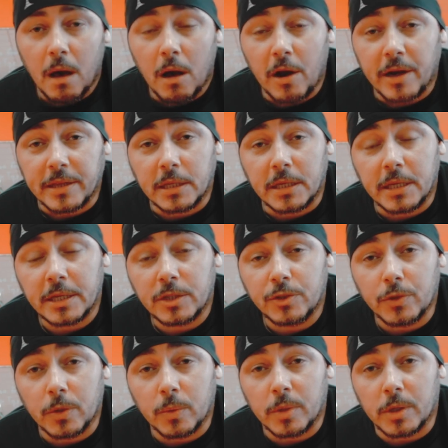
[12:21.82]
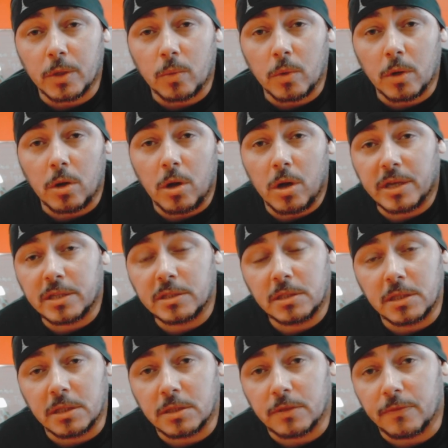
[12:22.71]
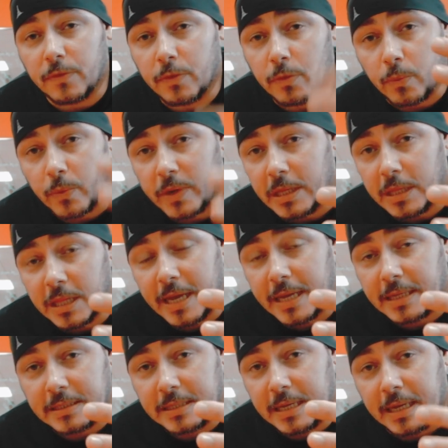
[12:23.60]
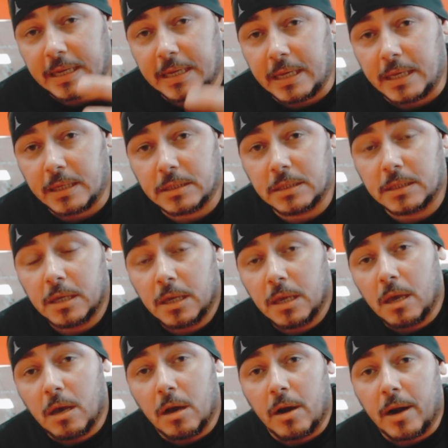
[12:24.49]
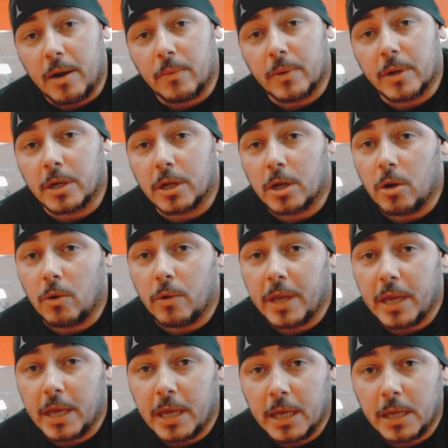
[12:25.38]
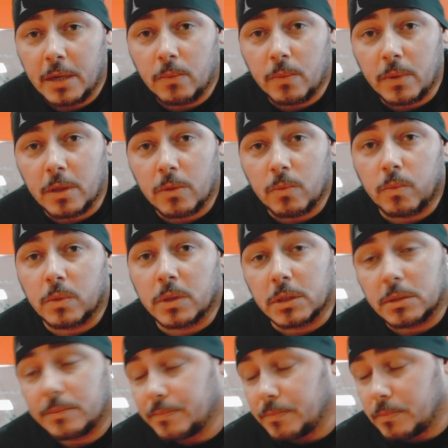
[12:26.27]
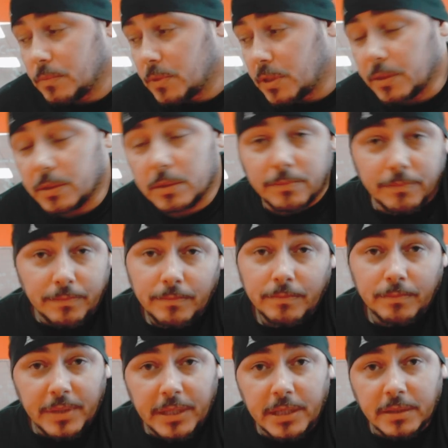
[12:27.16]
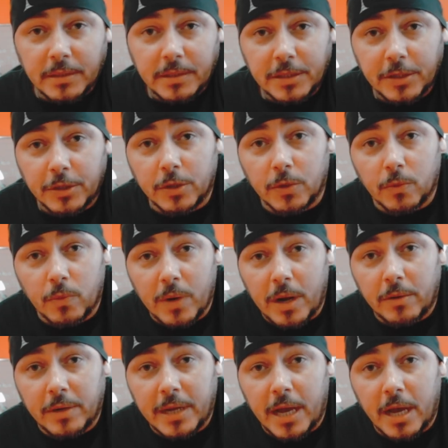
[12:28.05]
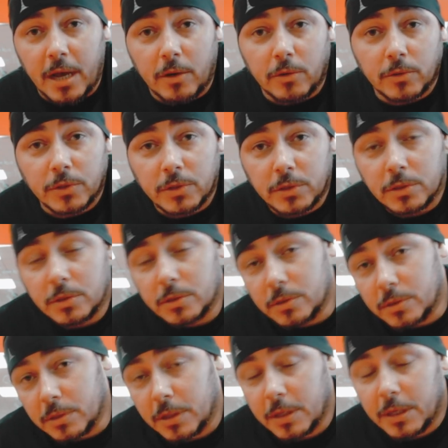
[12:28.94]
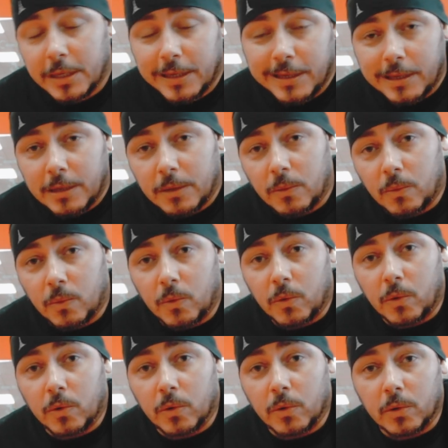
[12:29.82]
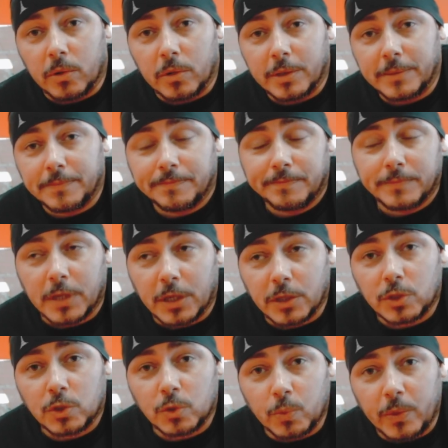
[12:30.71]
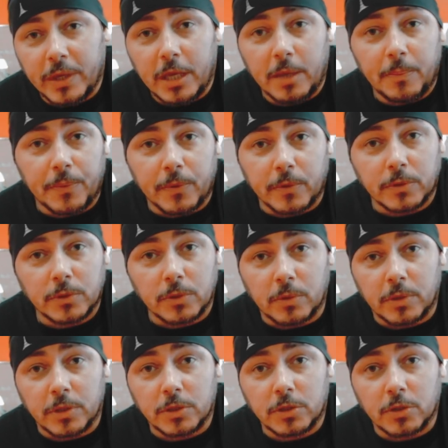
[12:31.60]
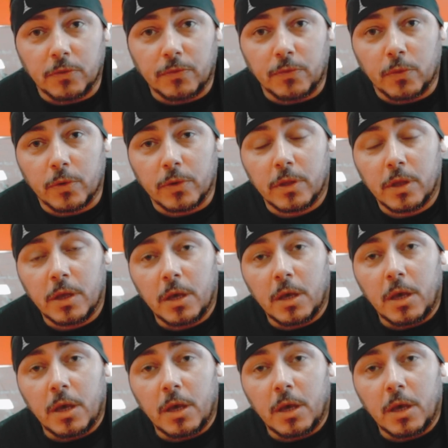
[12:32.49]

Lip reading: All right, the next drill we're going to work on consists of 3 leg techniques. All right, we're going to go in with what can be considered a roundhouse or a sweep or so on and so forth.